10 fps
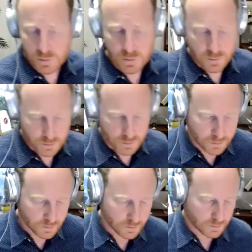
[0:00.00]

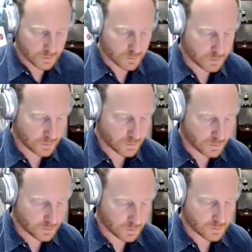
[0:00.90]

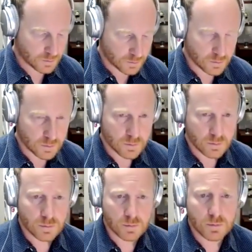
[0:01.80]

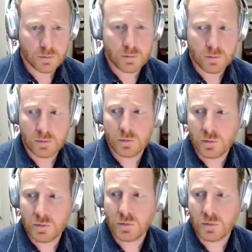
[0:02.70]

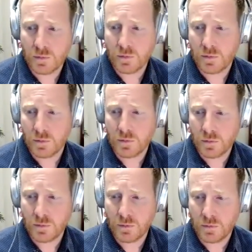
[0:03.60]

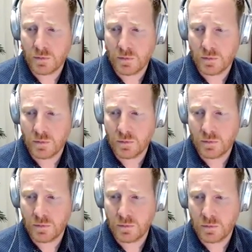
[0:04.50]

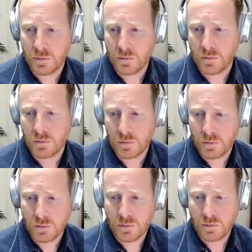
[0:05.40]

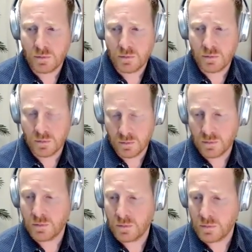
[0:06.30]

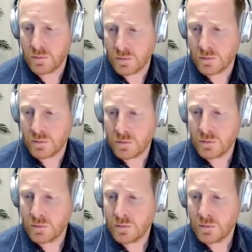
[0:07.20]
(not speaking)